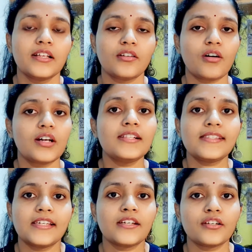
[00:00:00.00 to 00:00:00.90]
The
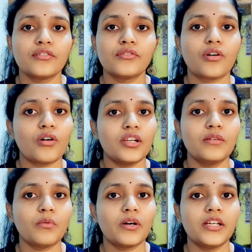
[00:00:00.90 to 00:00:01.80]
oils include
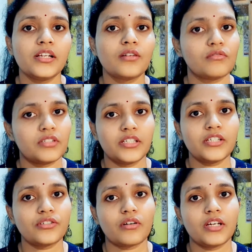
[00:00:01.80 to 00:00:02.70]
olive oil,
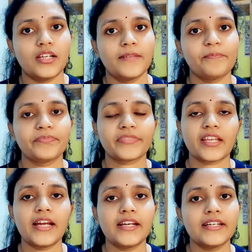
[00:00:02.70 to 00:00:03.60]
coconut oil,
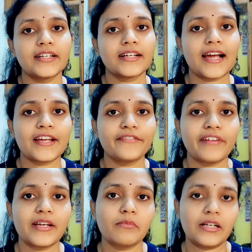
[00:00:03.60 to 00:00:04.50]
and
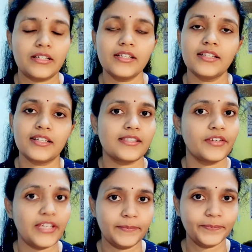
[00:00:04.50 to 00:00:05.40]
clarified butter, that is ghee.